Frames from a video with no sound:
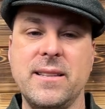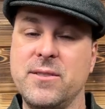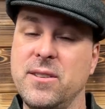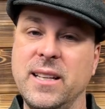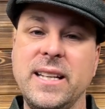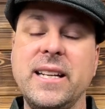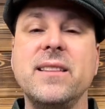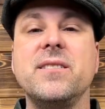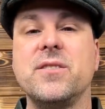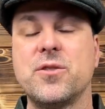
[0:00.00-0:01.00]
there's a link
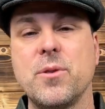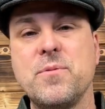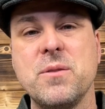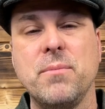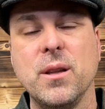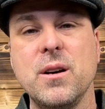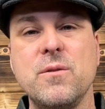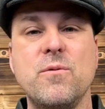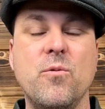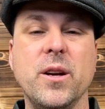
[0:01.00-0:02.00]
in the description below
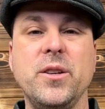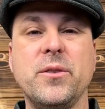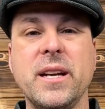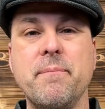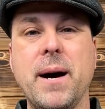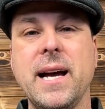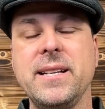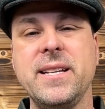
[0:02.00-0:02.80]
where you can buy